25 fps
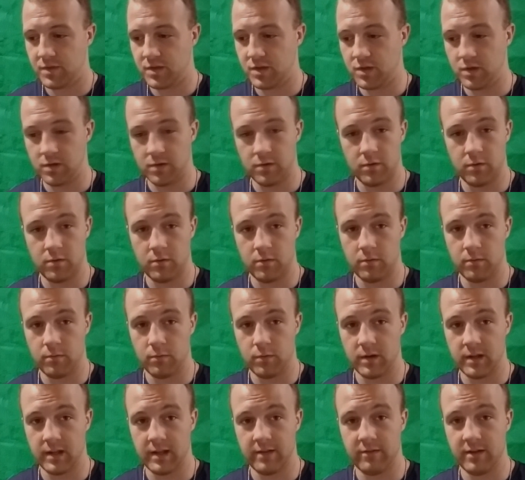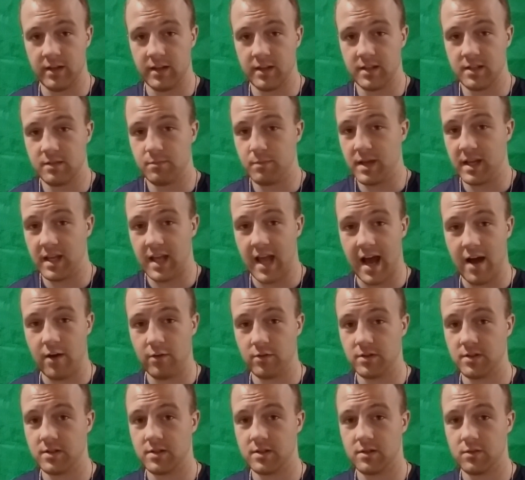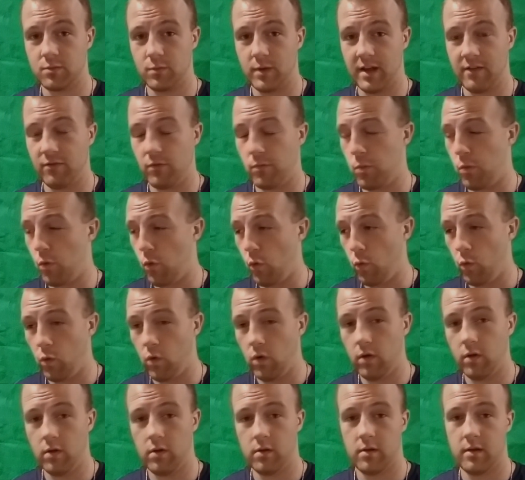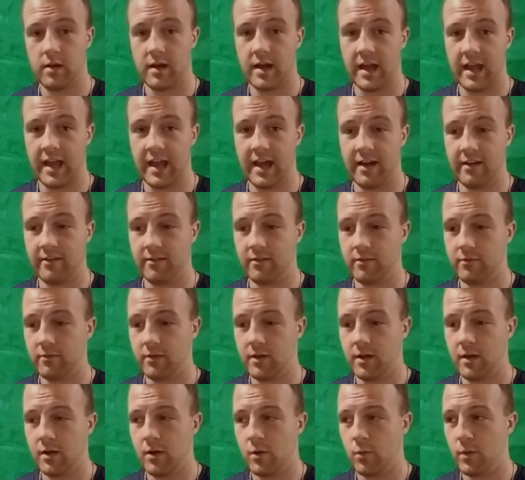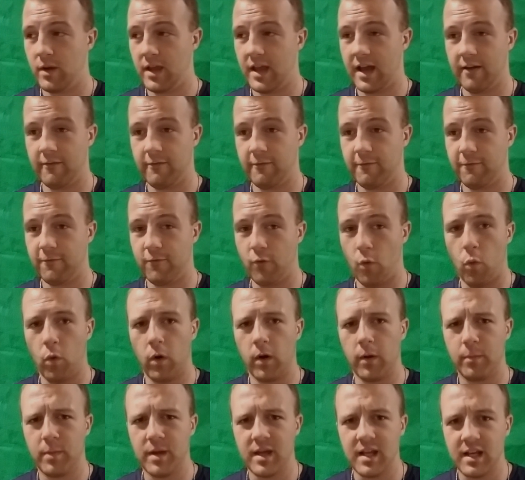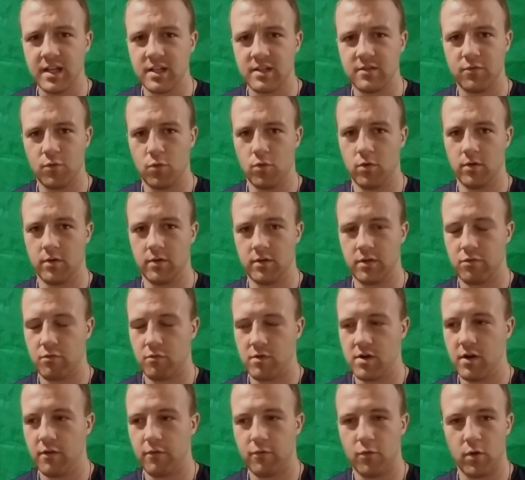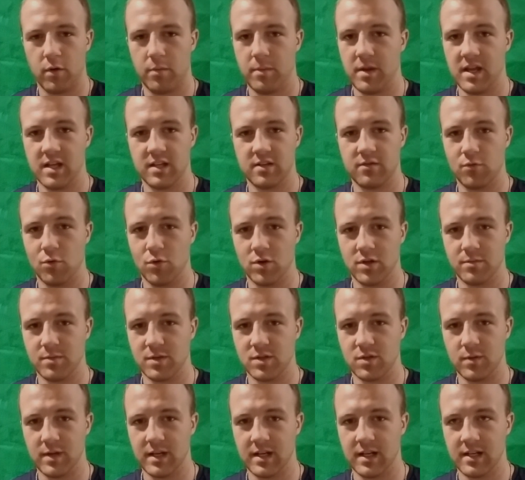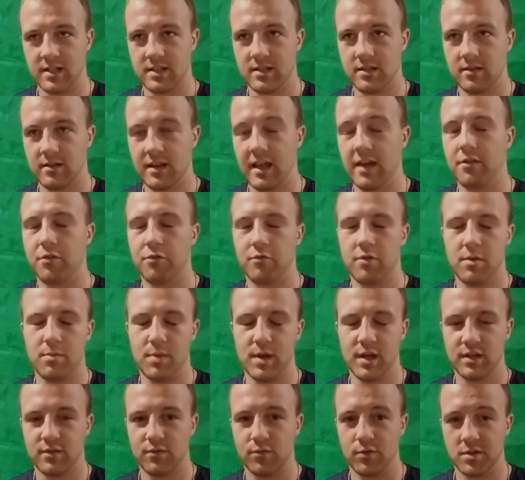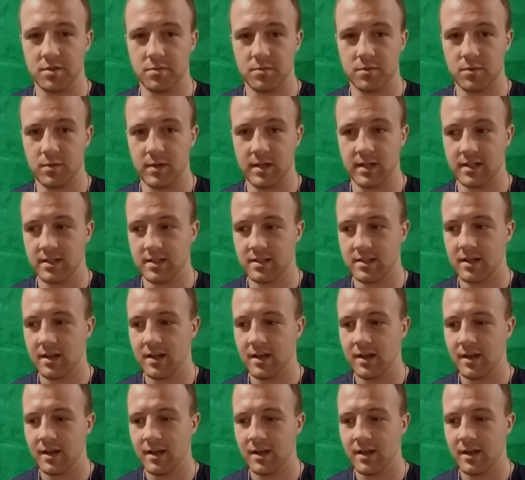to we're living in this big house. We have a pool. We have 3 or 4 PS4s between us. Yeah, 3 PS4s between us.